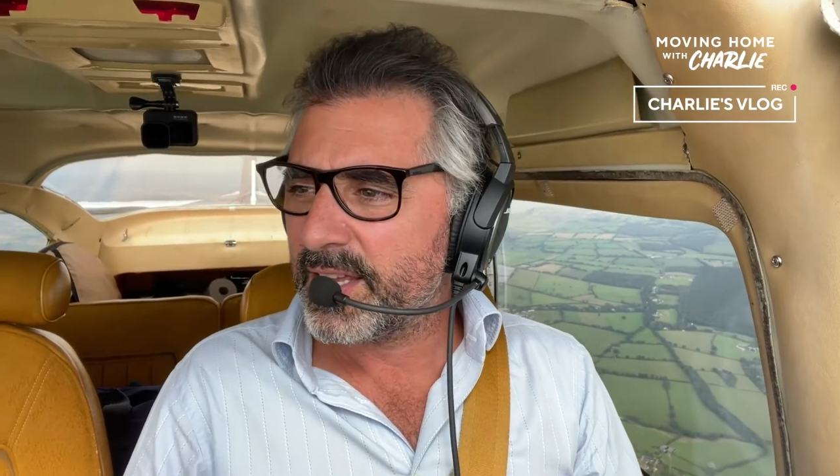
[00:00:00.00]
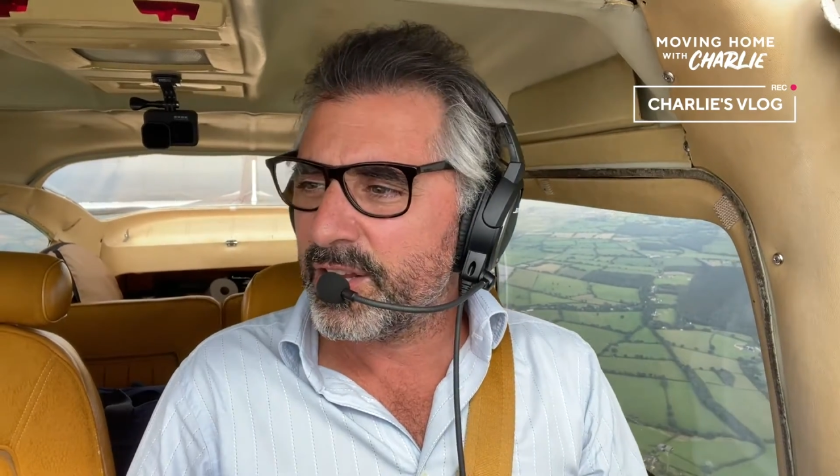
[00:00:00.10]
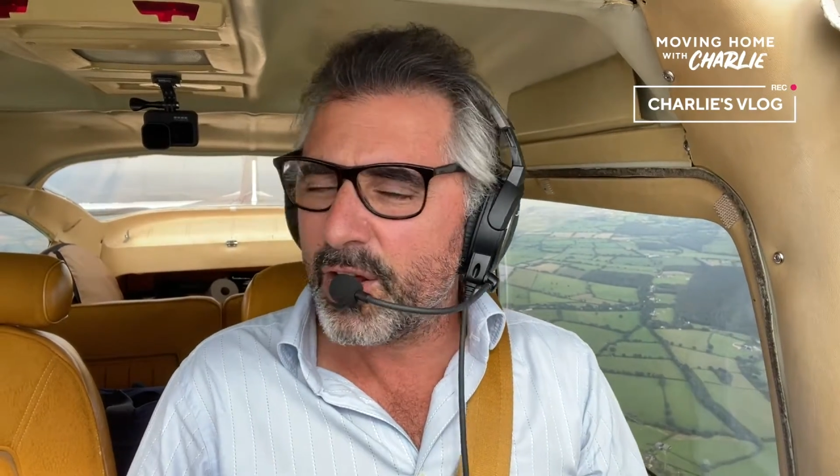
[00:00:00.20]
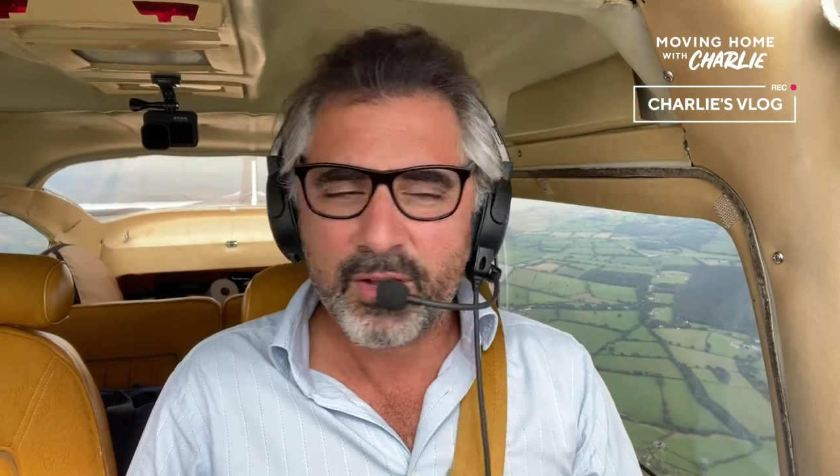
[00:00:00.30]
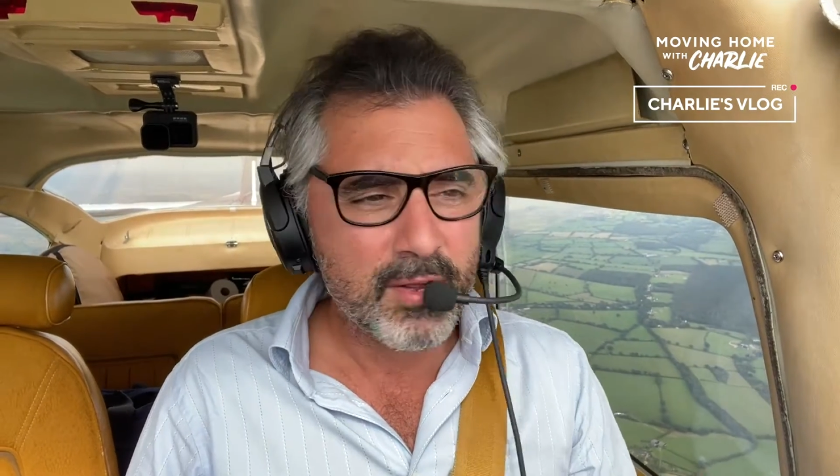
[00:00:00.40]

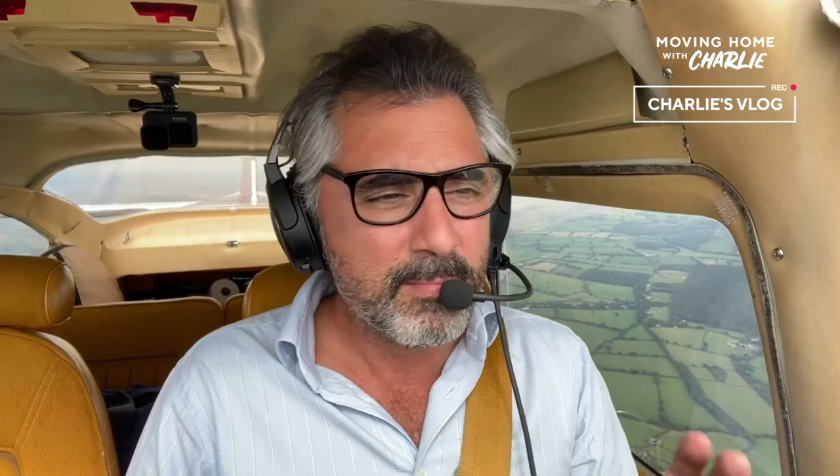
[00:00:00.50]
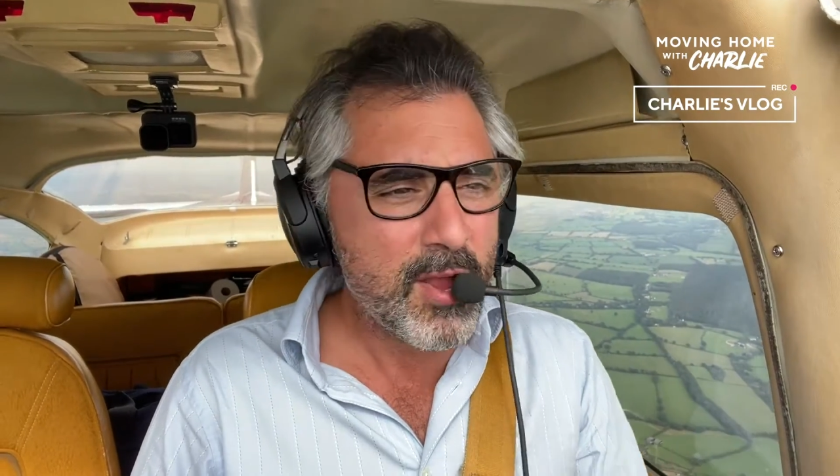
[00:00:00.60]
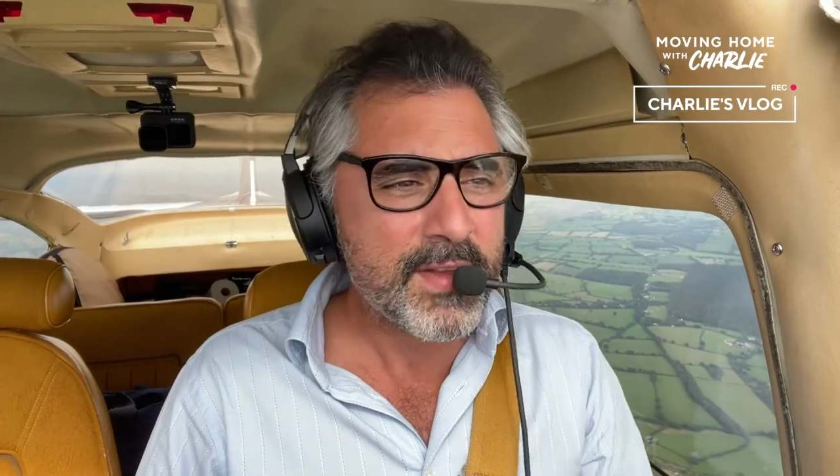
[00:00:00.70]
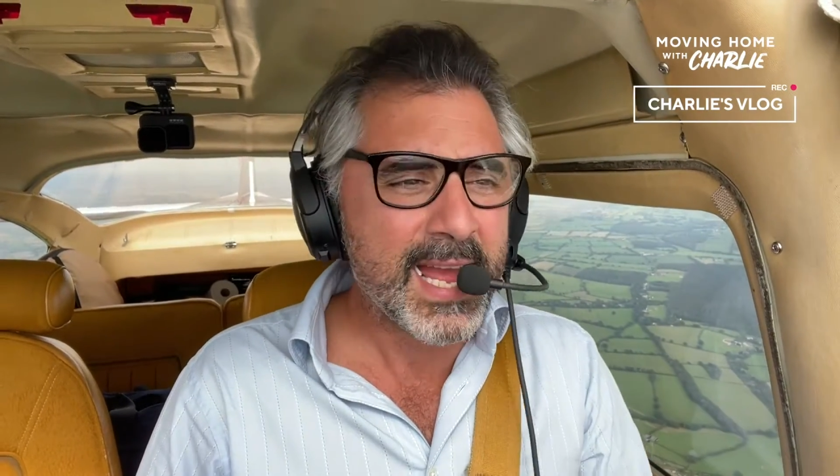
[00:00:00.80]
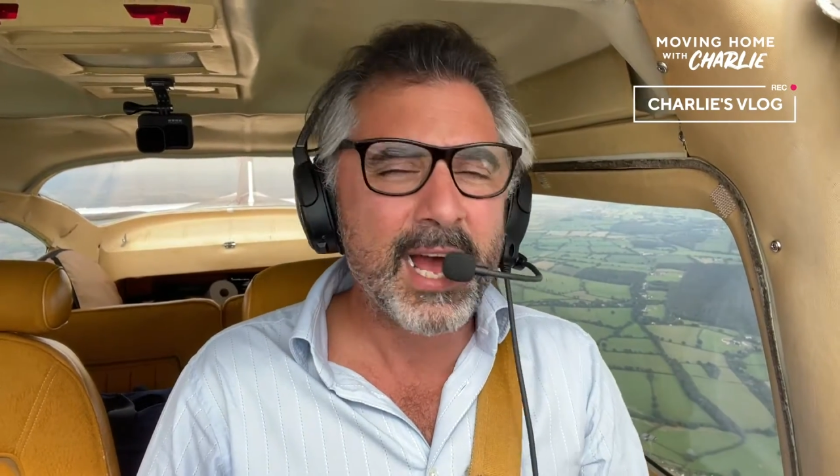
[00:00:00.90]
You know,
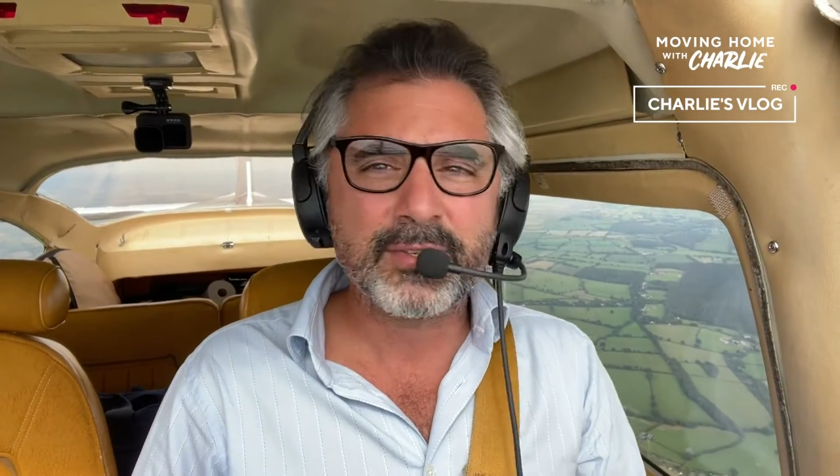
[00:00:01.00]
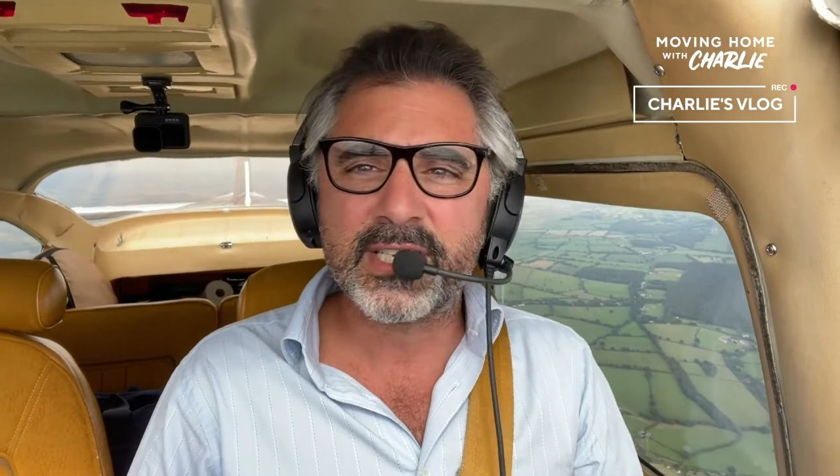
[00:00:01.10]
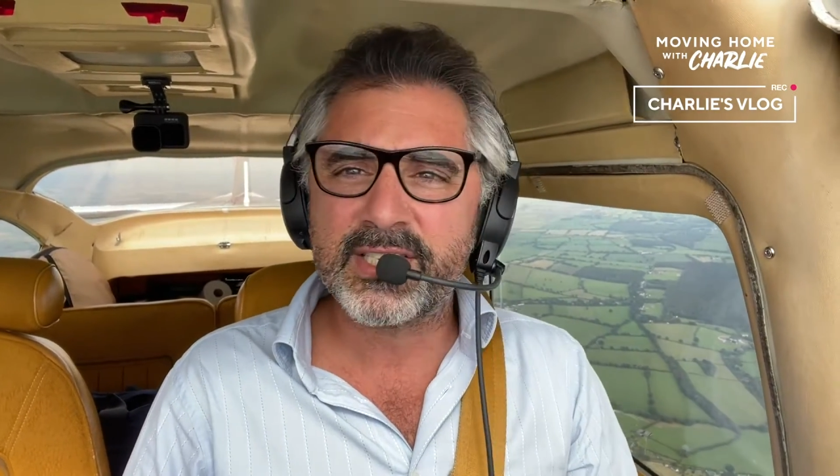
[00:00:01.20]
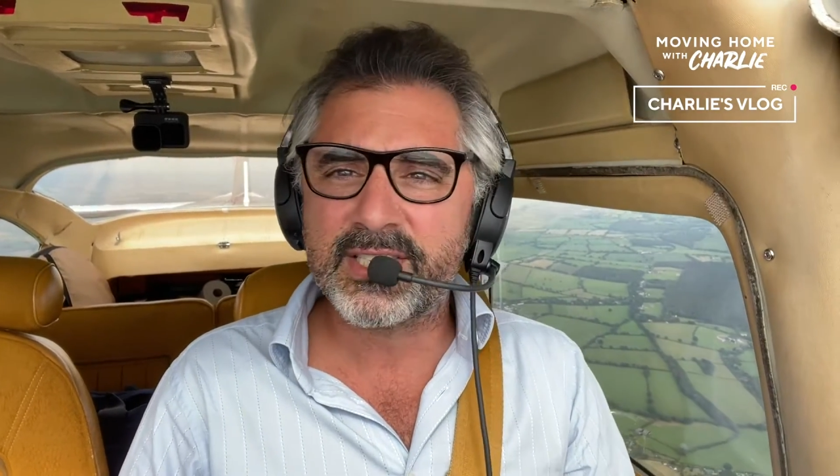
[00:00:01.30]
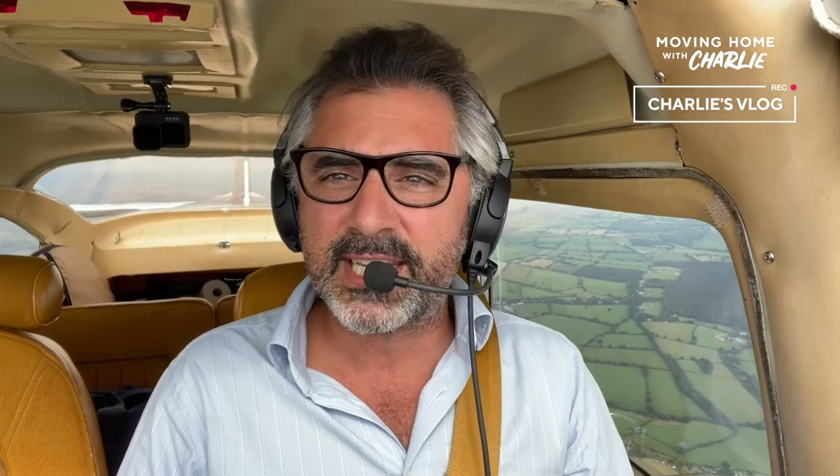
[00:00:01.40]
moving house
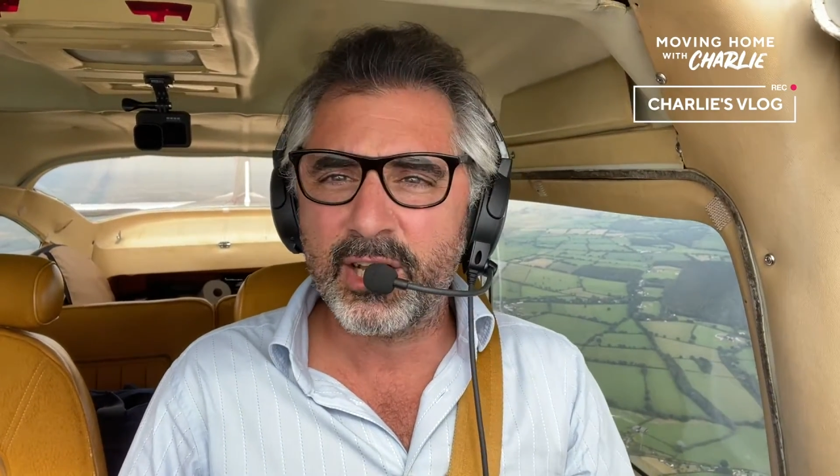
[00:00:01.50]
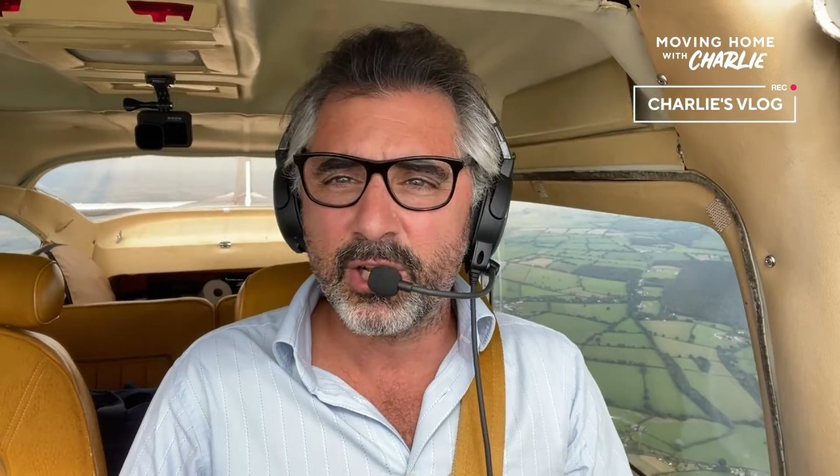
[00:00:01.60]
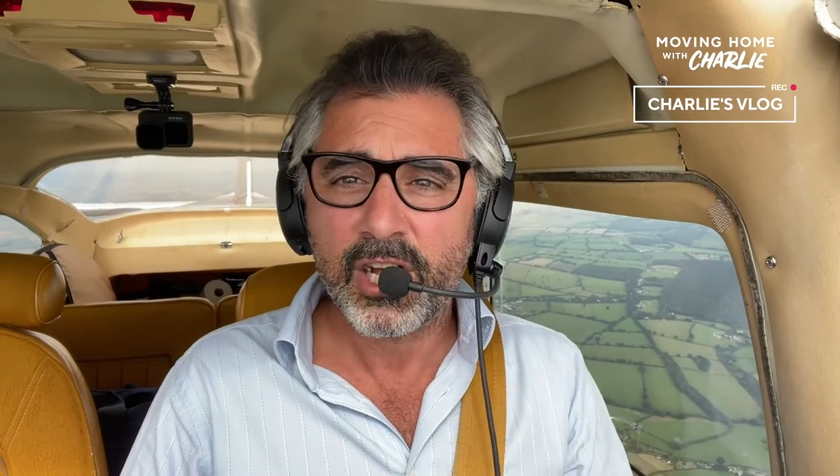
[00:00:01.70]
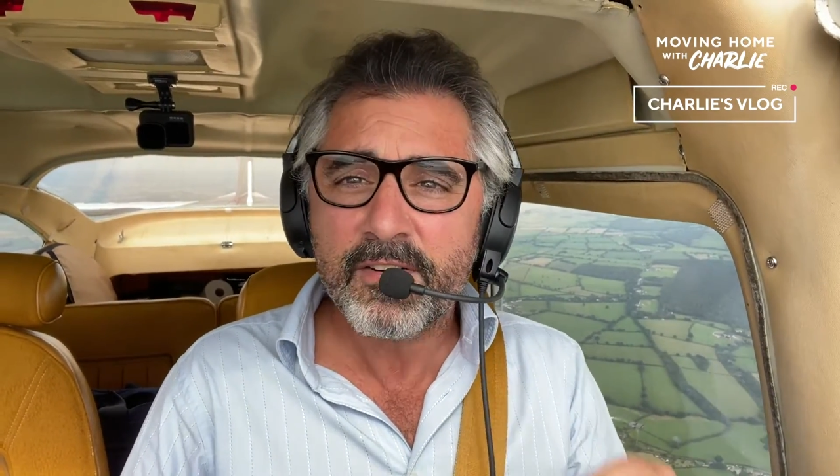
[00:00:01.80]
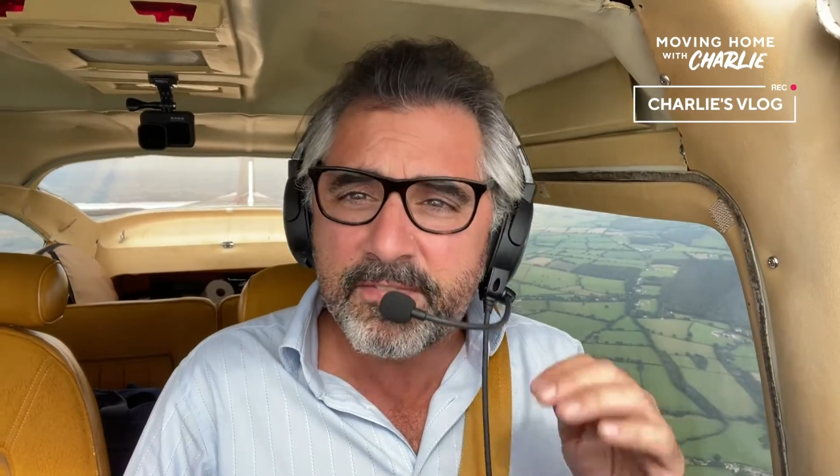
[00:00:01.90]
is
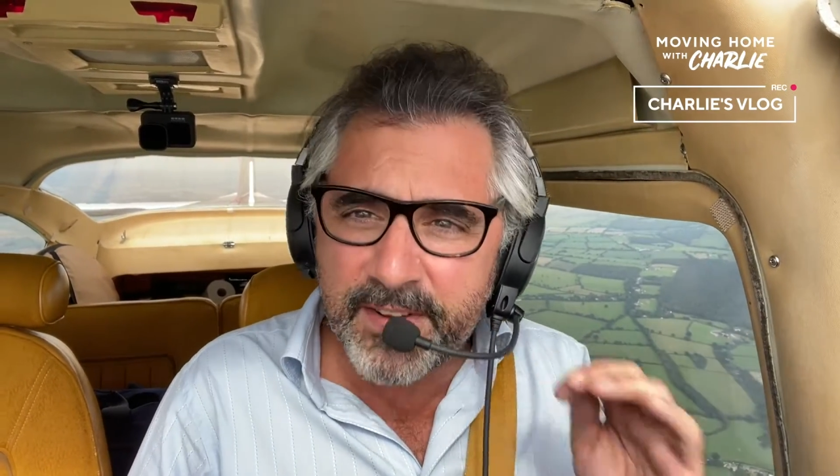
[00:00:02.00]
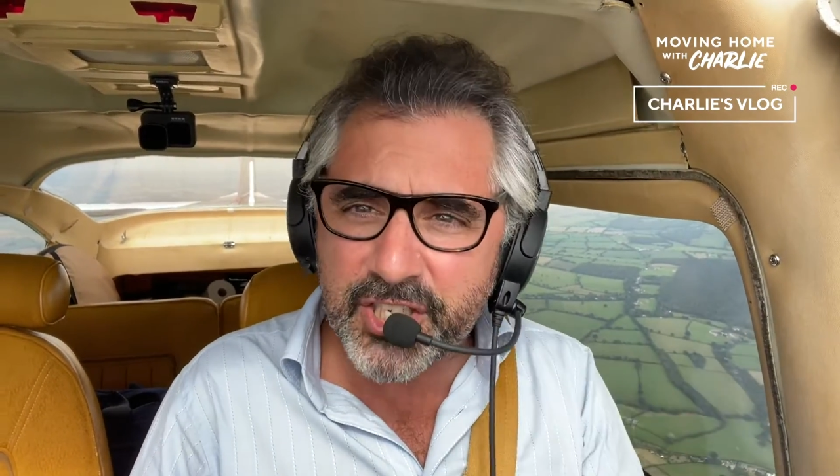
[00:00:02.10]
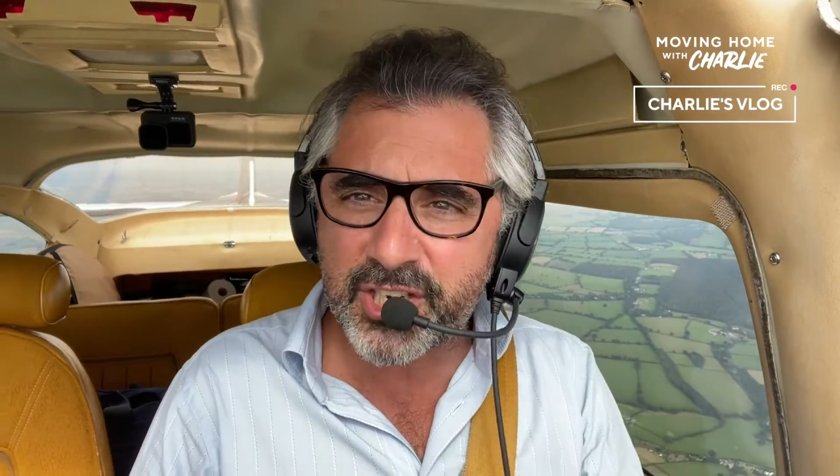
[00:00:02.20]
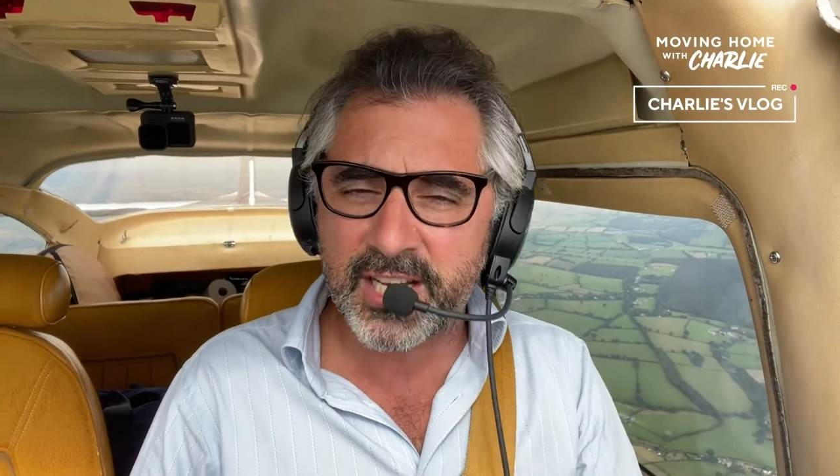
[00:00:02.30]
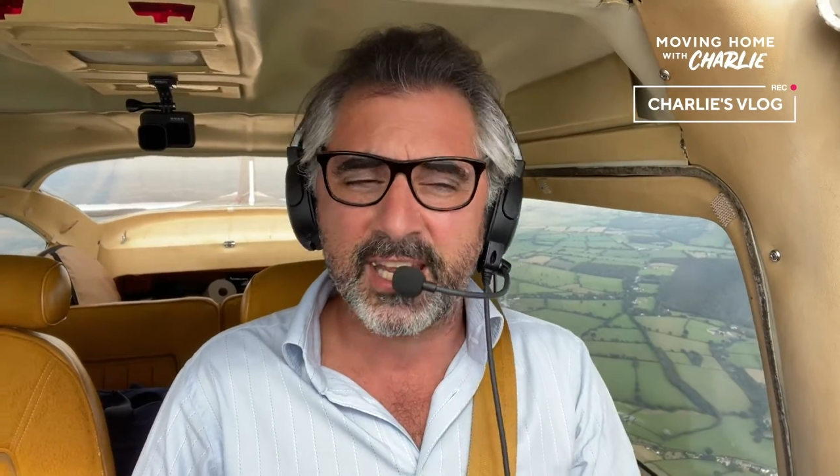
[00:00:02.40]
still
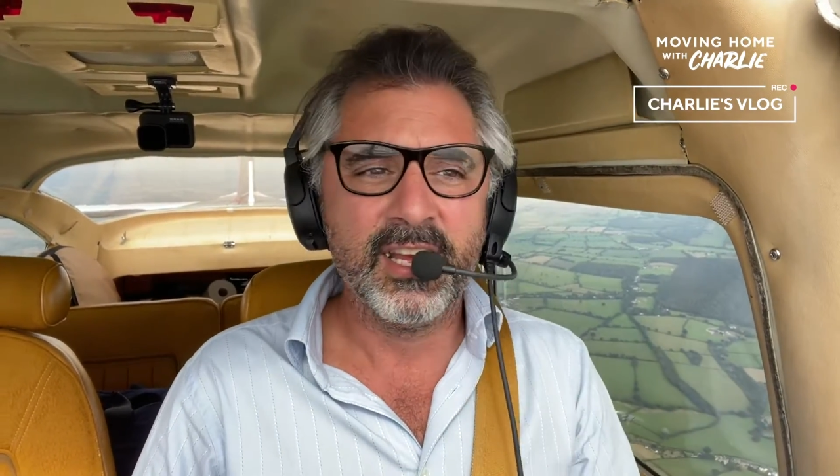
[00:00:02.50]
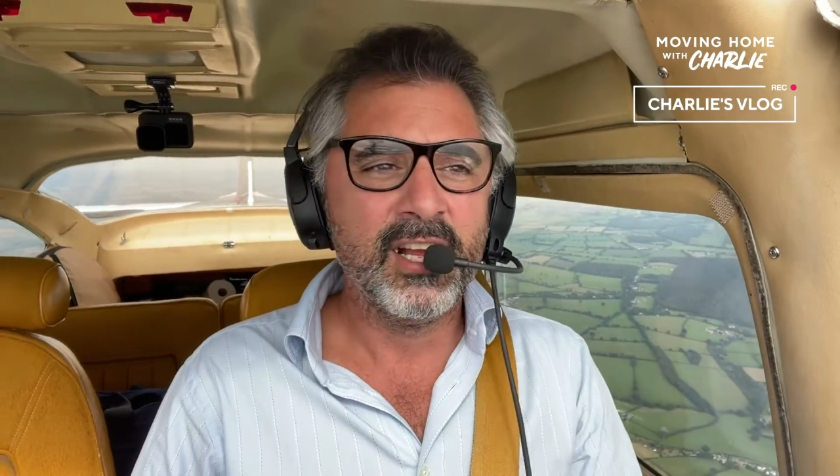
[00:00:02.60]
officially